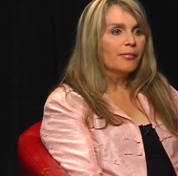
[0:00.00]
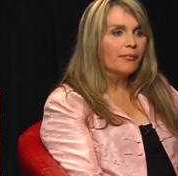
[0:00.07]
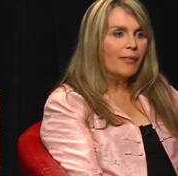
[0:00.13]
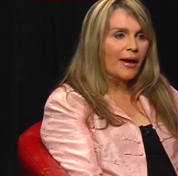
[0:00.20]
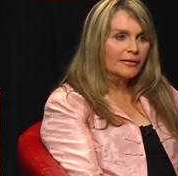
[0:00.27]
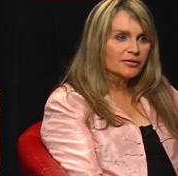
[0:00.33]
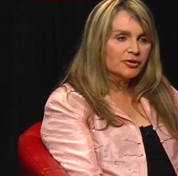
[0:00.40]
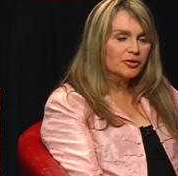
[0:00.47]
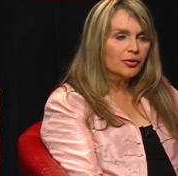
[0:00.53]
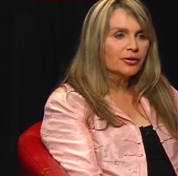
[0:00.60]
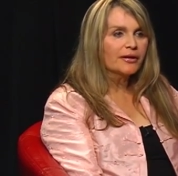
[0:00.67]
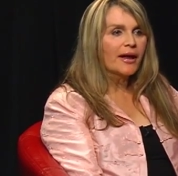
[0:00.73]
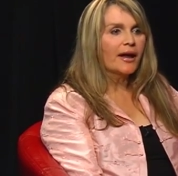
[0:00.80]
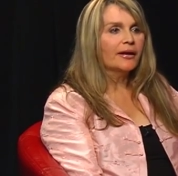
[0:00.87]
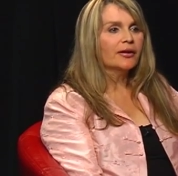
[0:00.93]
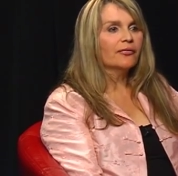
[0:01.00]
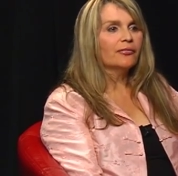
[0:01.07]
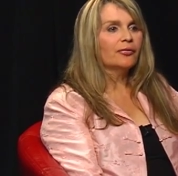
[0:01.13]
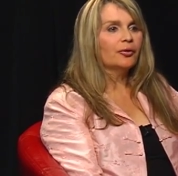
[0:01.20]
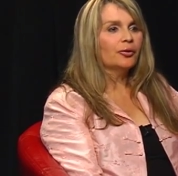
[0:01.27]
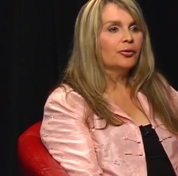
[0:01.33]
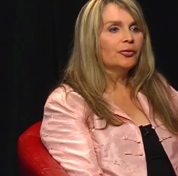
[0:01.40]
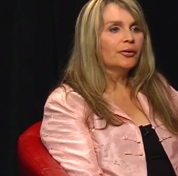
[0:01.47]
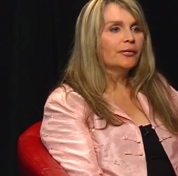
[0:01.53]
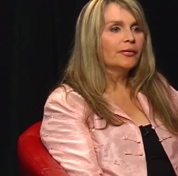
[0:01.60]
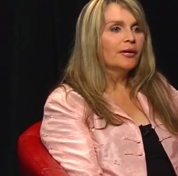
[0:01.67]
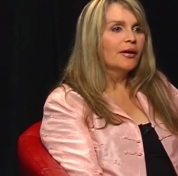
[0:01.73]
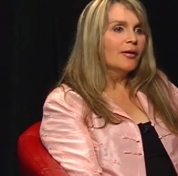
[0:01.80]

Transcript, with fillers: back to the organic food and